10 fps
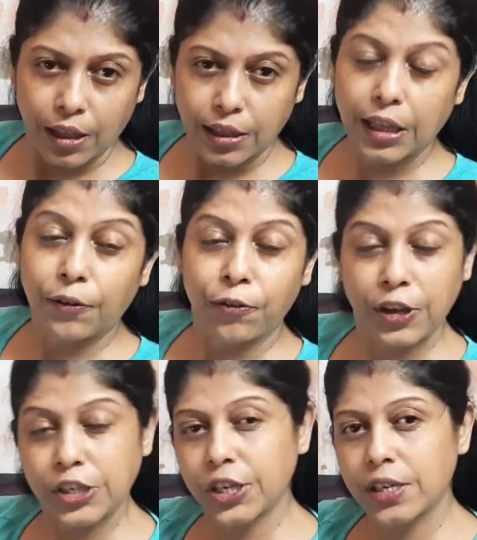The
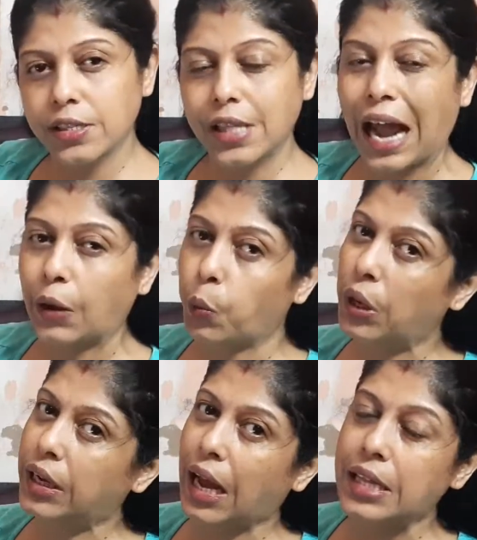features that
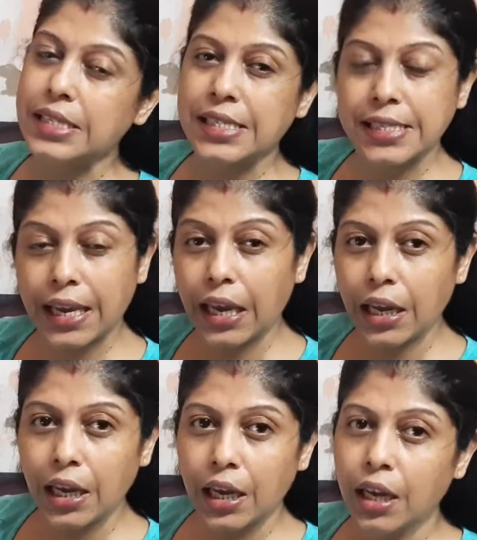we can see
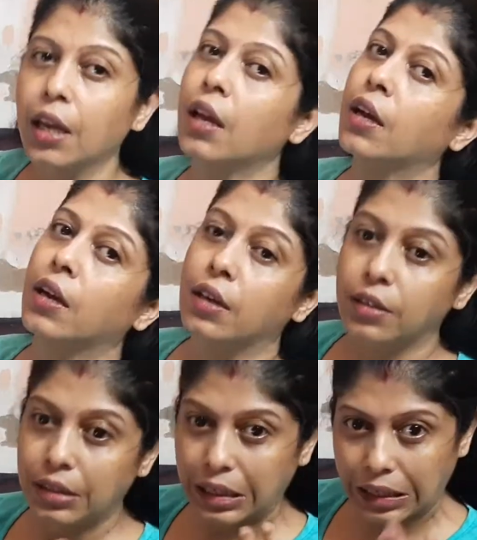
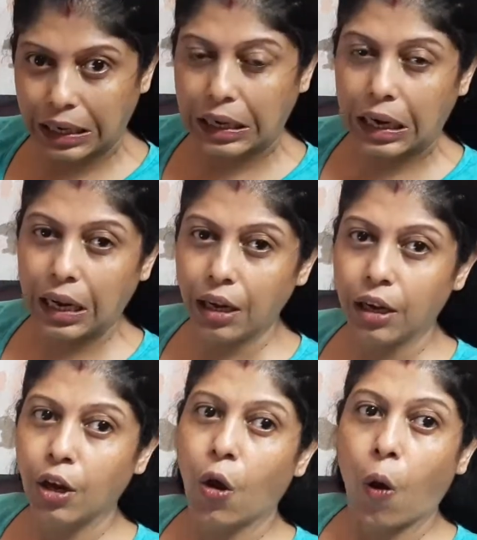directly
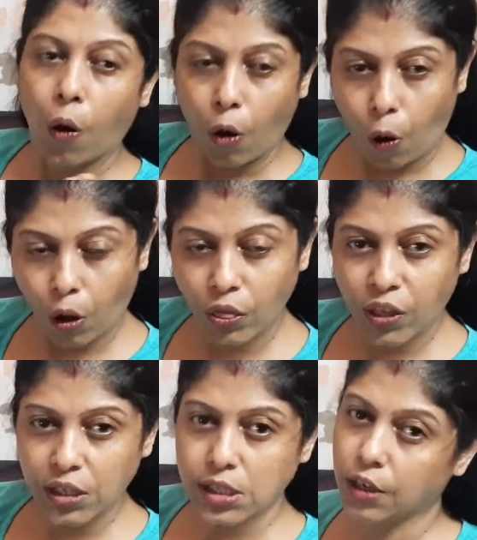on
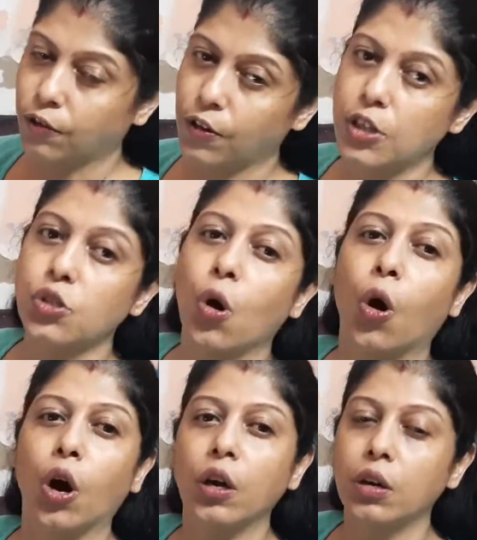the surface
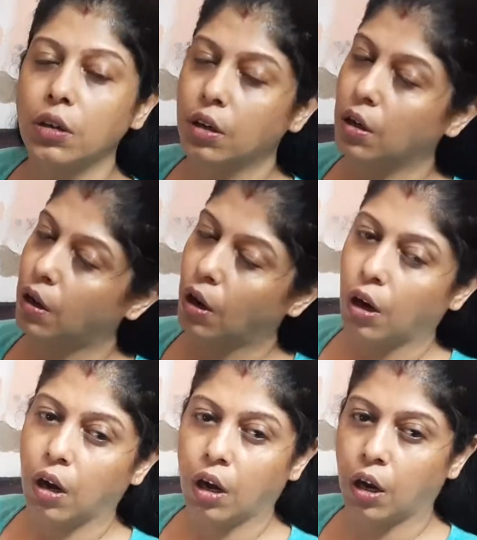or
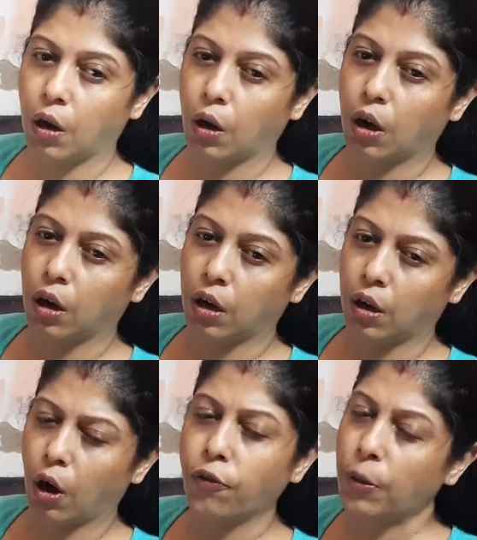
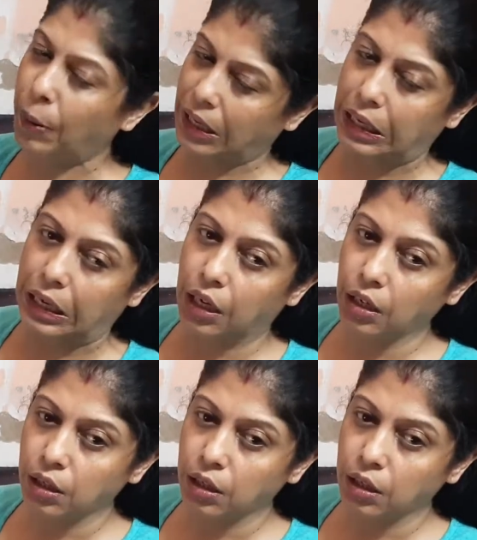of a particular,